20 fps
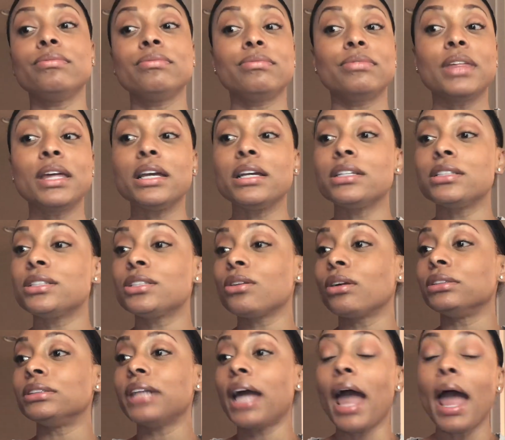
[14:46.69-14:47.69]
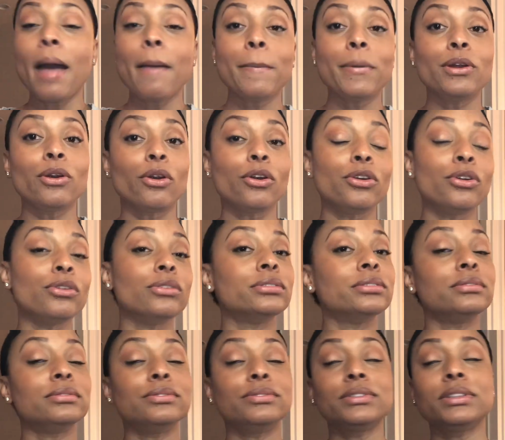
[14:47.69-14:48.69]
things start to happen or you
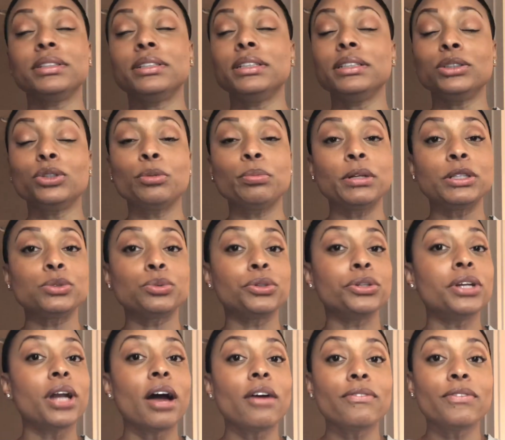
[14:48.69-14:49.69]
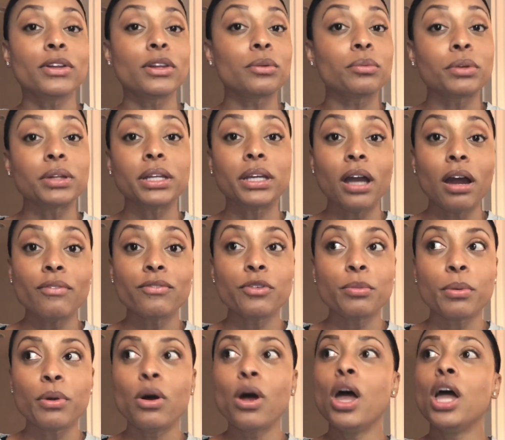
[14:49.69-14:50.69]
get to a place where you're not feeling really
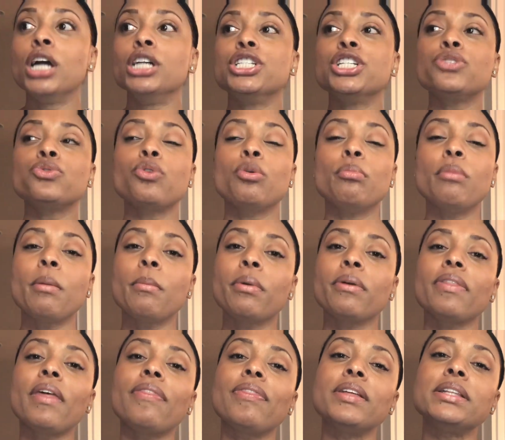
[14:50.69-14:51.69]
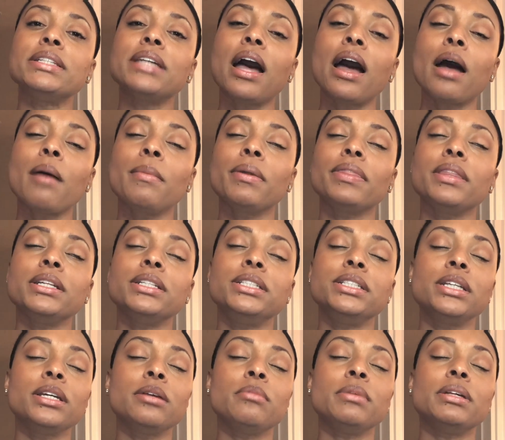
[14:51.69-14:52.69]
comfortable, just remember that the time at the
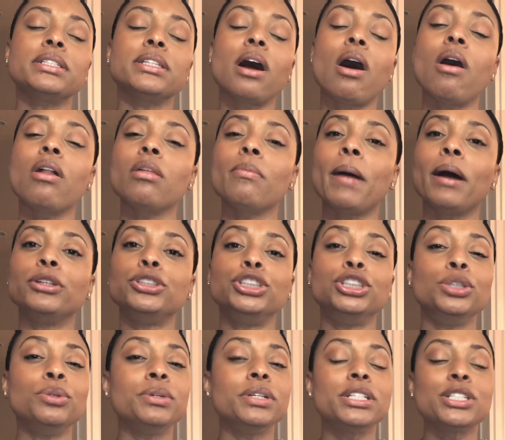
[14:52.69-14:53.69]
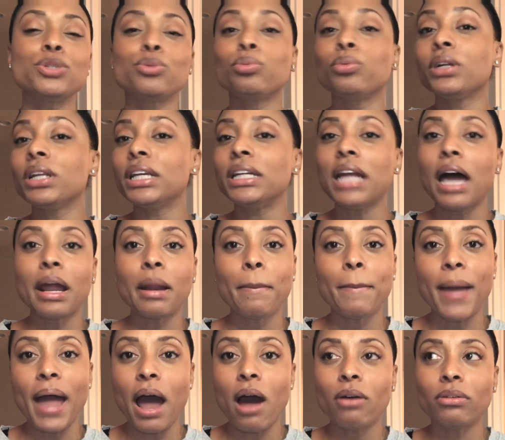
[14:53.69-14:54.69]
gym is all about you and it's really not
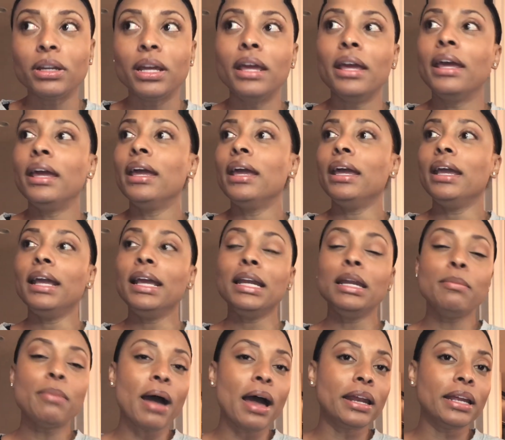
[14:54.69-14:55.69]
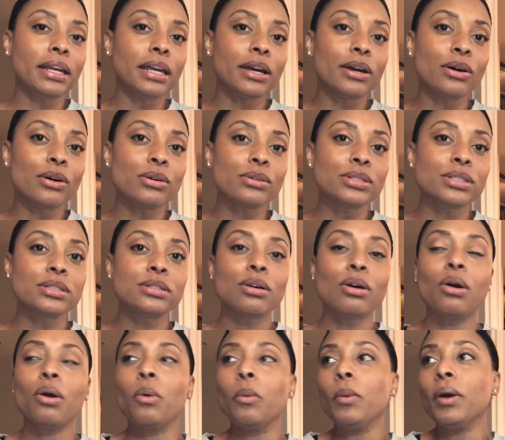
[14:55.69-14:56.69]
about anybody else,
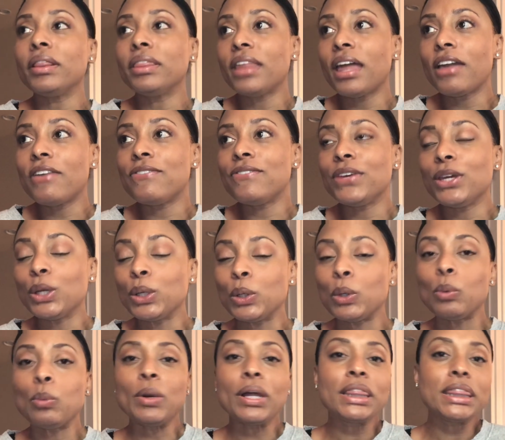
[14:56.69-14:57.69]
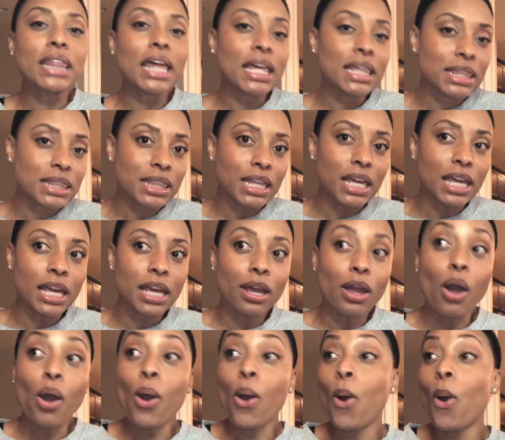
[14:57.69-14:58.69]
what they feel, what they
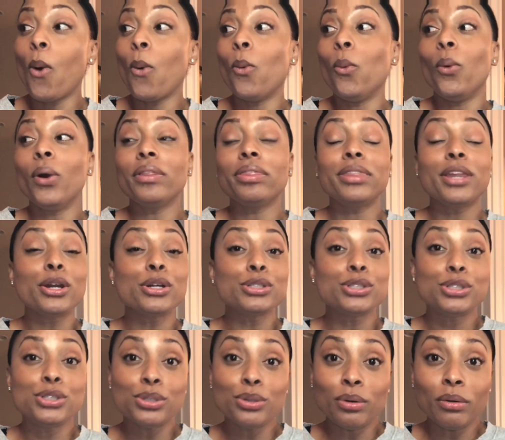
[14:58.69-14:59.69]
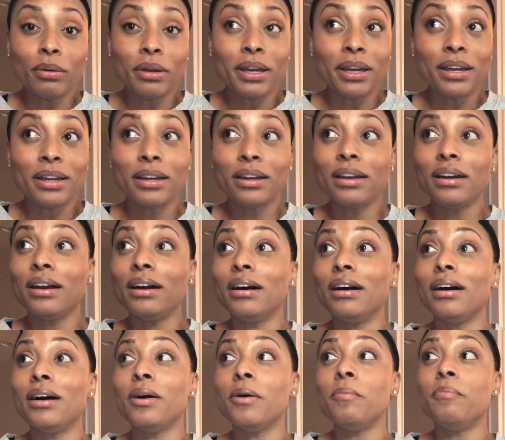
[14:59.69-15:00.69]
think, what they're doing.
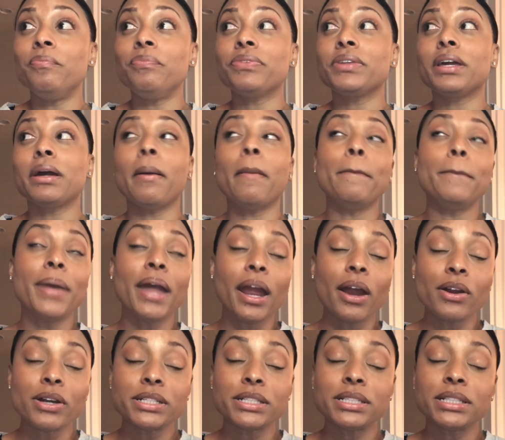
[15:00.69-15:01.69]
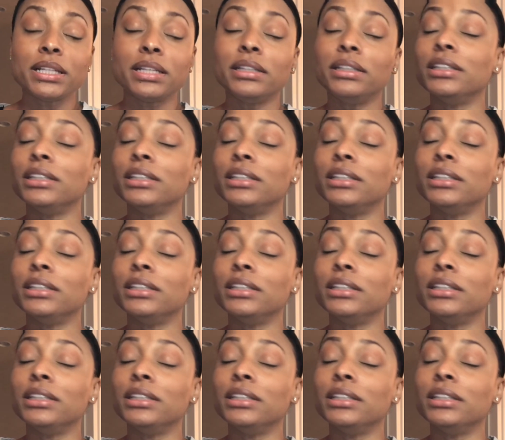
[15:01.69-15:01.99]
Comparison